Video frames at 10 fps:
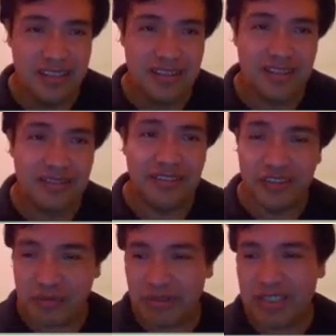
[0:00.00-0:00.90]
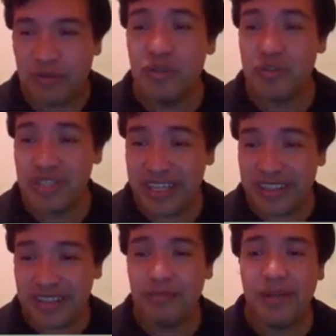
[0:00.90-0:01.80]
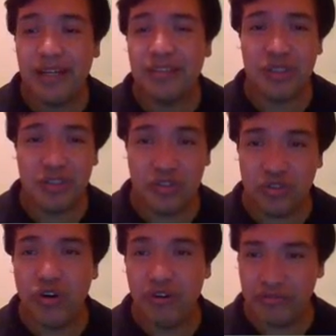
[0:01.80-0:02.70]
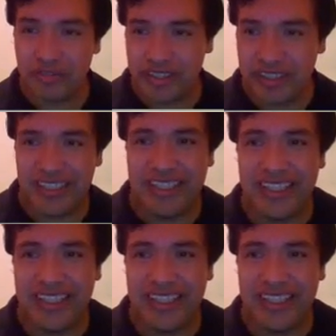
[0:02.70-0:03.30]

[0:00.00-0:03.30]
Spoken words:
So normally we use any, but when you offer